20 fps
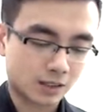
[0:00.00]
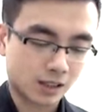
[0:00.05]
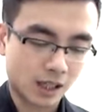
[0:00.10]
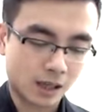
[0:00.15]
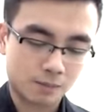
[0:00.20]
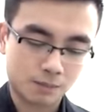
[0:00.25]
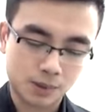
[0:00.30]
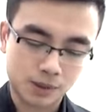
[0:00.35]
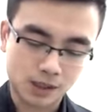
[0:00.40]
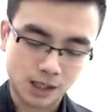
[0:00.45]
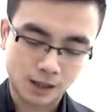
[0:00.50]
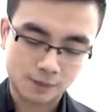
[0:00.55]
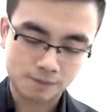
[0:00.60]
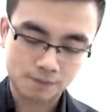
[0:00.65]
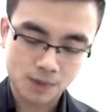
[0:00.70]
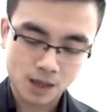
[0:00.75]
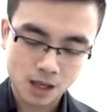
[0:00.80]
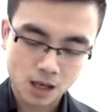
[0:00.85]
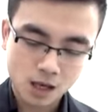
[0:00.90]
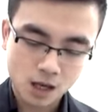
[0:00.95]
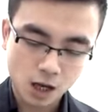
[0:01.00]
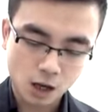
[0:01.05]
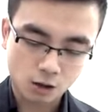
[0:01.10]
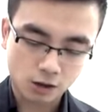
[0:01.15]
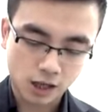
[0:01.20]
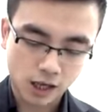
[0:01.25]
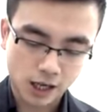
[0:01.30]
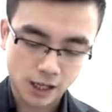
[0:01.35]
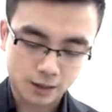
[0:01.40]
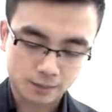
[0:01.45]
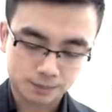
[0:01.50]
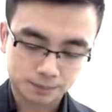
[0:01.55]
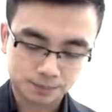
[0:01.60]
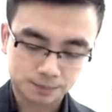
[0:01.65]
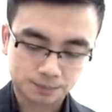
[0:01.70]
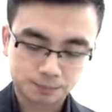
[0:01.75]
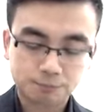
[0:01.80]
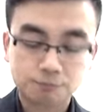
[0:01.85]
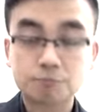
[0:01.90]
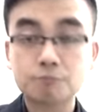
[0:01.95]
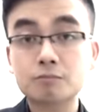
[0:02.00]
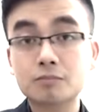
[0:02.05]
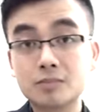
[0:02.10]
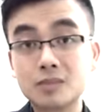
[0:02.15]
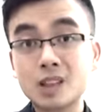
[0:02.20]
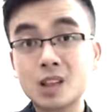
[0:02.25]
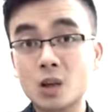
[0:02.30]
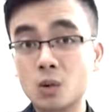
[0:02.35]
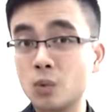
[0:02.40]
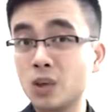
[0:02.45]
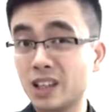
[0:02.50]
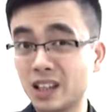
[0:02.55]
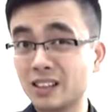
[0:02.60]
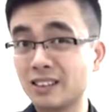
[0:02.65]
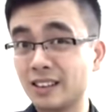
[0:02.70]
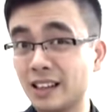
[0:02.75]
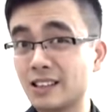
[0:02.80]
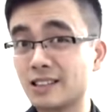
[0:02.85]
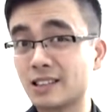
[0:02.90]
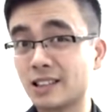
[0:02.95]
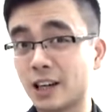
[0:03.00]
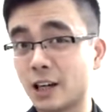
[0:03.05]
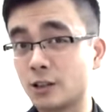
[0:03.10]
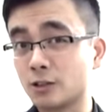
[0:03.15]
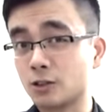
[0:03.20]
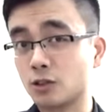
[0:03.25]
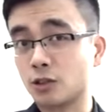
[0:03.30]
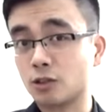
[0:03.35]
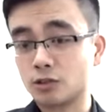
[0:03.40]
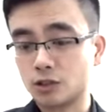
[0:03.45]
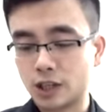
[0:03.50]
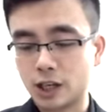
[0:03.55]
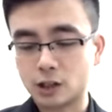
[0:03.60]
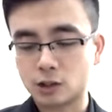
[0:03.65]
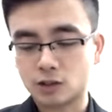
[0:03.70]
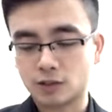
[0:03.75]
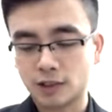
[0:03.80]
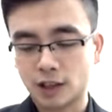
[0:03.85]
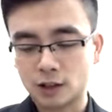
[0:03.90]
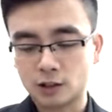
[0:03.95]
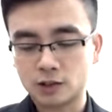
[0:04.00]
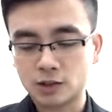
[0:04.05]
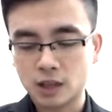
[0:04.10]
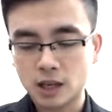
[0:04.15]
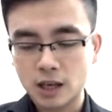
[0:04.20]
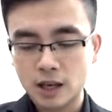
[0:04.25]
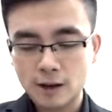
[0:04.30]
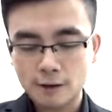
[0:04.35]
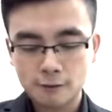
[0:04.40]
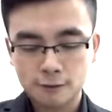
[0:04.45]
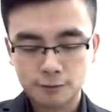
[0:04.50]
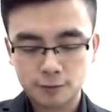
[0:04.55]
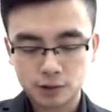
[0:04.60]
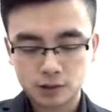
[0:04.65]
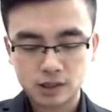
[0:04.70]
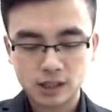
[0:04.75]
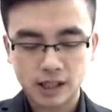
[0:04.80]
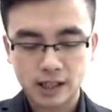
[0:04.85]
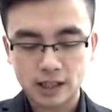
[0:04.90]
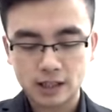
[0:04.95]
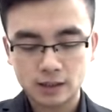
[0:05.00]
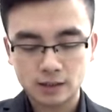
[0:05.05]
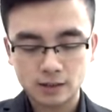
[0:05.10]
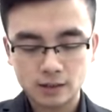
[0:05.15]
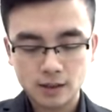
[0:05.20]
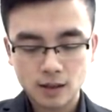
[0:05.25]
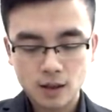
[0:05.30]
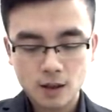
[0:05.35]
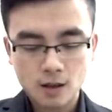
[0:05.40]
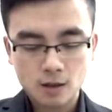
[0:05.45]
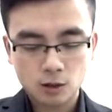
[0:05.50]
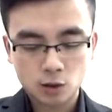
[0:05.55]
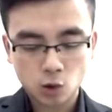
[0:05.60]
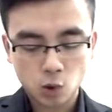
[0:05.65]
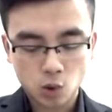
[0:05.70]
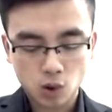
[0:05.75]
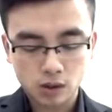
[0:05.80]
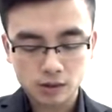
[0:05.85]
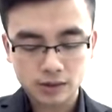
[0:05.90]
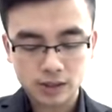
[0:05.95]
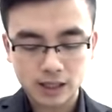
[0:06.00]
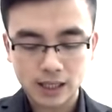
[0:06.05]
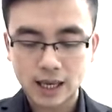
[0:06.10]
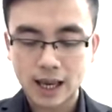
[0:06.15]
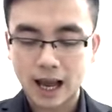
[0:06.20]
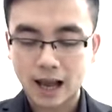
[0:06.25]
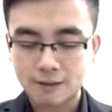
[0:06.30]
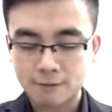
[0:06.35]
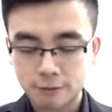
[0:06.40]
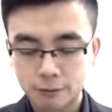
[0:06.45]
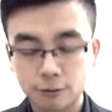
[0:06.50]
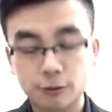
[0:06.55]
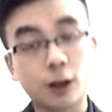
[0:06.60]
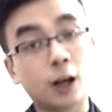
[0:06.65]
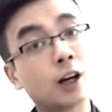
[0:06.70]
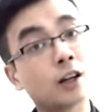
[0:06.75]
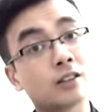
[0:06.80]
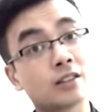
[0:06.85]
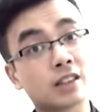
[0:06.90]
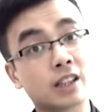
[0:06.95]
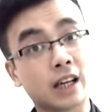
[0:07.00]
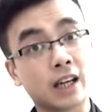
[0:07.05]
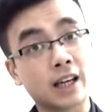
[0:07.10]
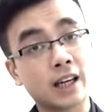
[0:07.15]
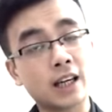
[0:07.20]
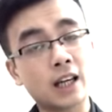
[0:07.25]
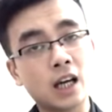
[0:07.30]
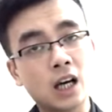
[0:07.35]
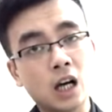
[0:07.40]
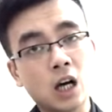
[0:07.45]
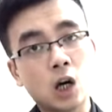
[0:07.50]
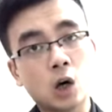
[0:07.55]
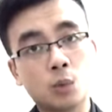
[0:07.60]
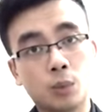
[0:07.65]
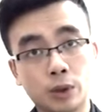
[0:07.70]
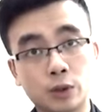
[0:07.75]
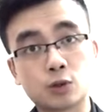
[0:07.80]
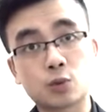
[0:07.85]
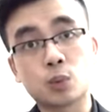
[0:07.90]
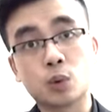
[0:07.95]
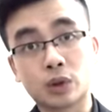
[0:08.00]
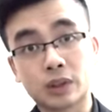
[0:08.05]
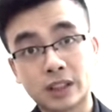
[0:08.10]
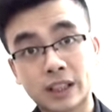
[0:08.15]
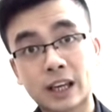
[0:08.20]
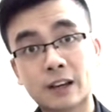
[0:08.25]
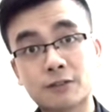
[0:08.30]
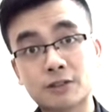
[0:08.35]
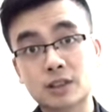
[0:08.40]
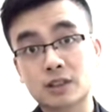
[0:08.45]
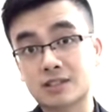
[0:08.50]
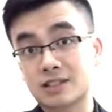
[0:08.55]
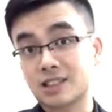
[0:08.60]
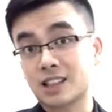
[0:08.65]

ten percent, okay, we can discount those cash flows ten, twenty and thirty, which will give us